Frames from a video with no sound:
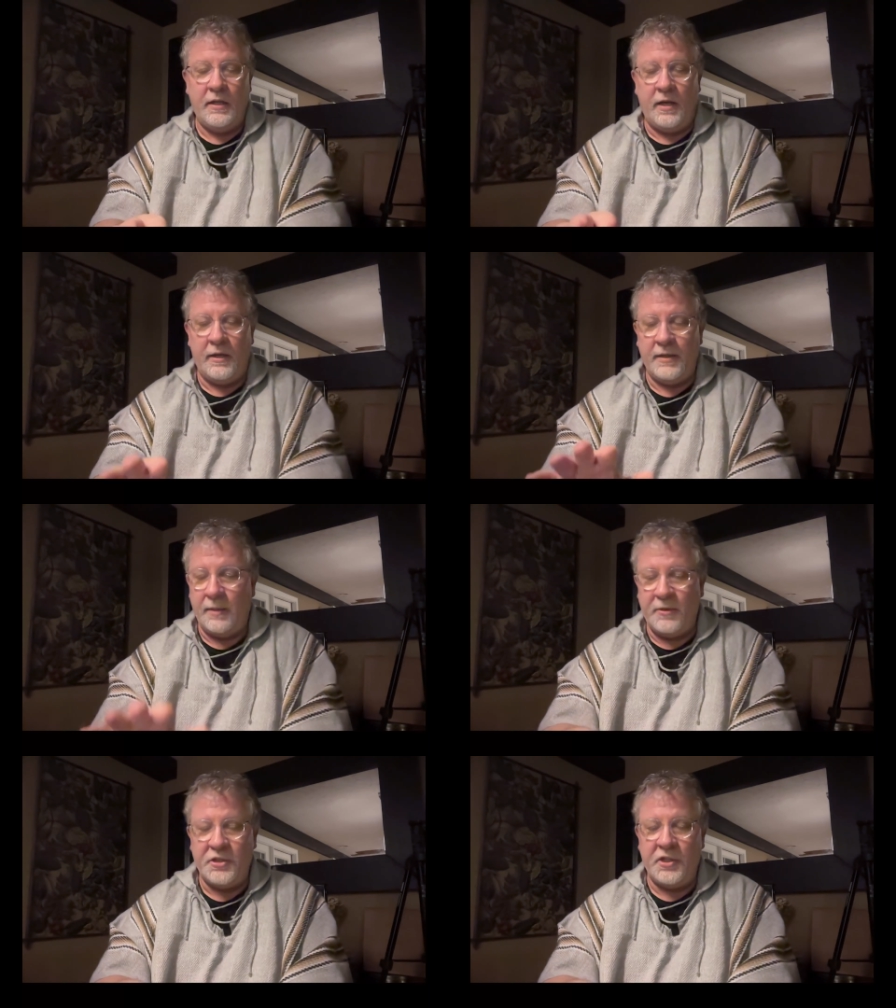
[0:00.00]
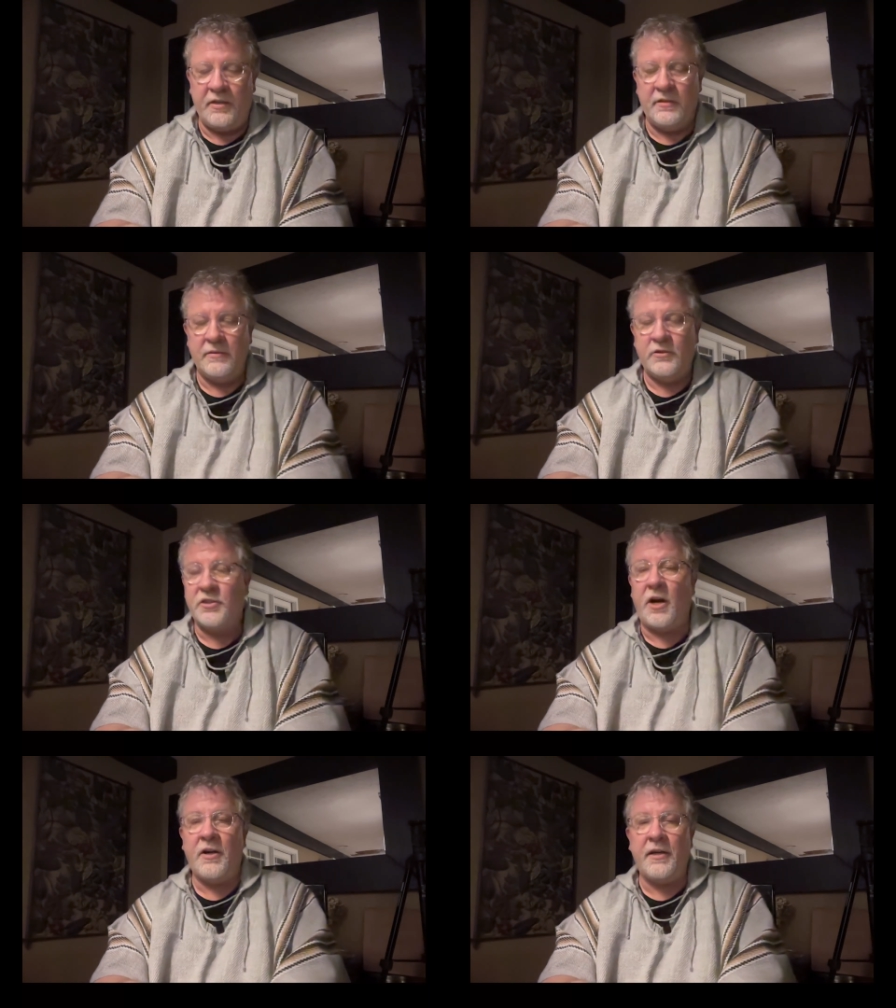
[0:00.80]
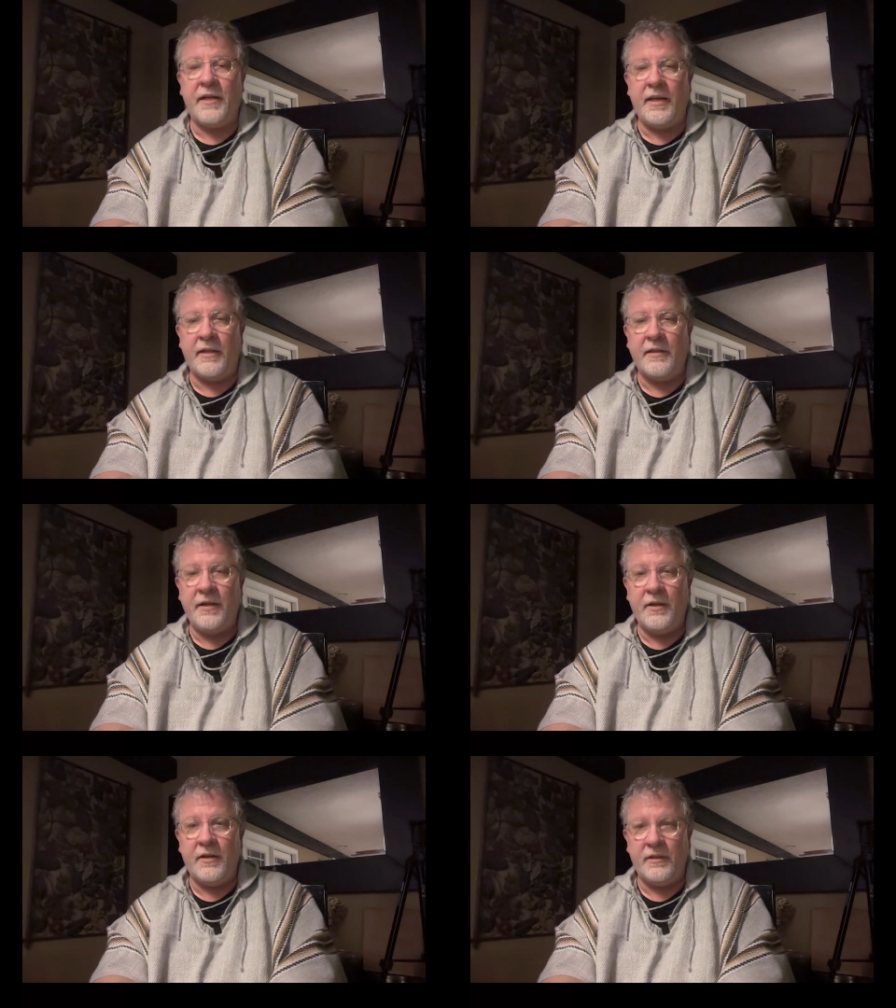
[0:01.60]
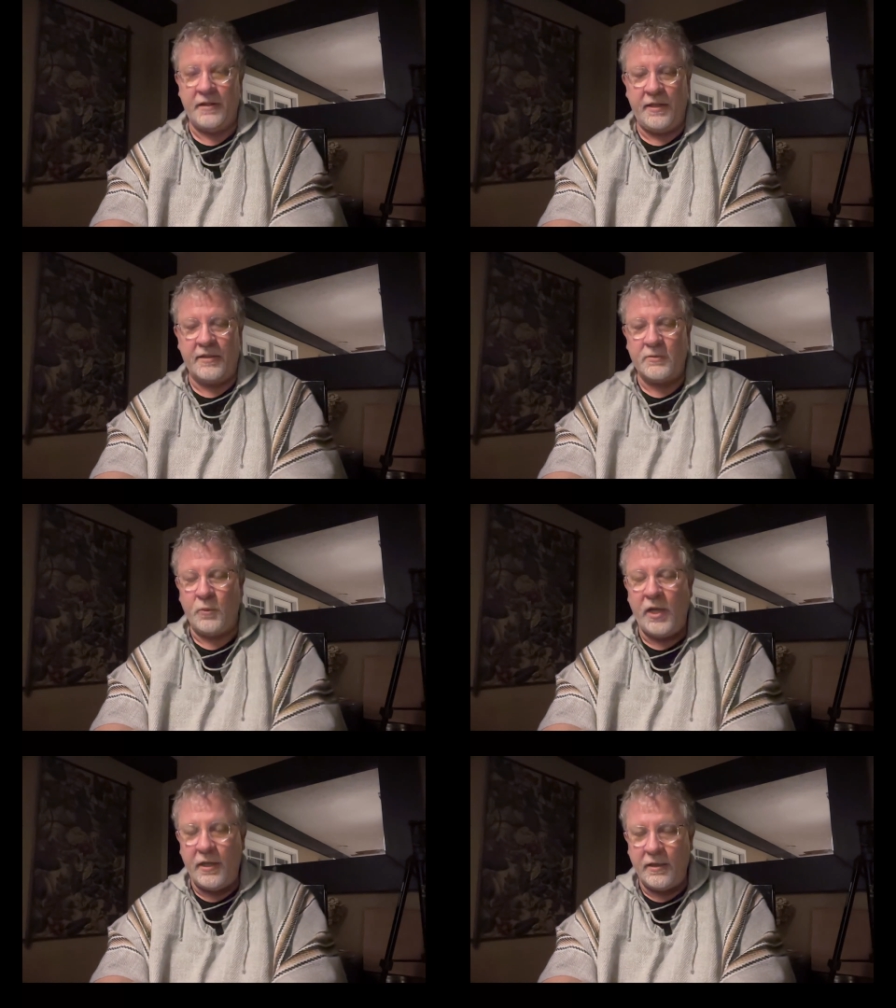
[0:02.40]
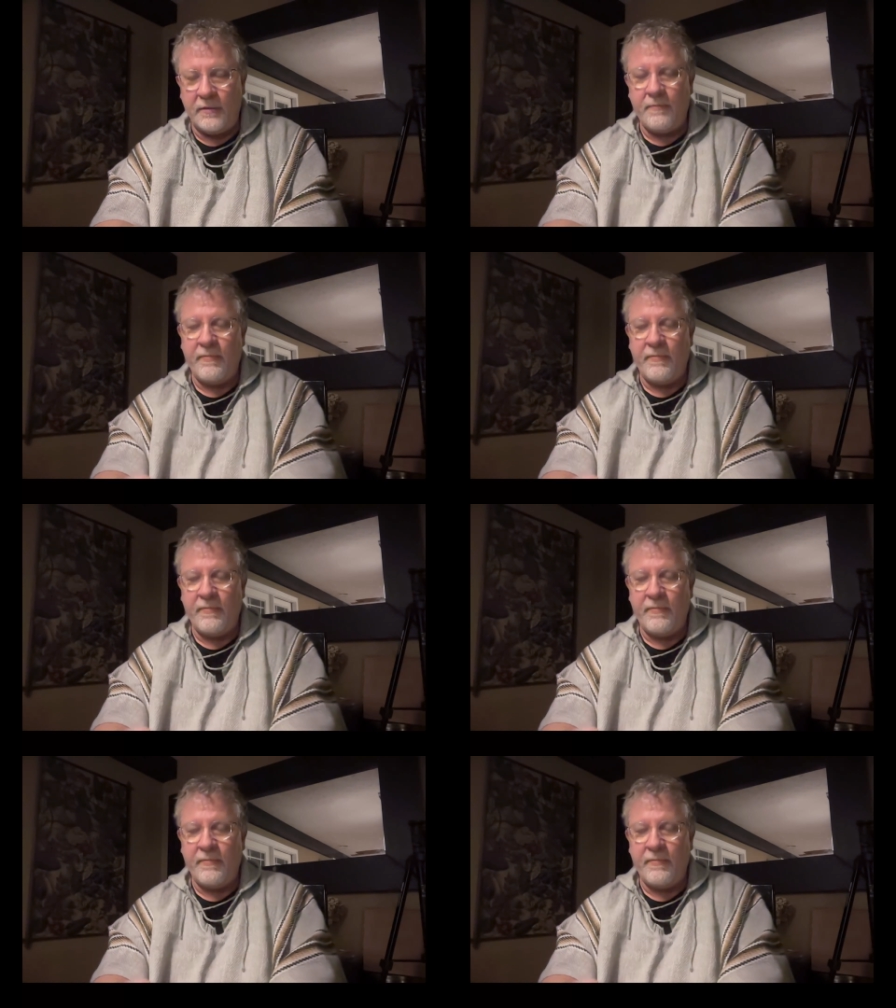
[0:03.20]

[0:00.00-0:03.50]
uh, imaging started again here in the next week.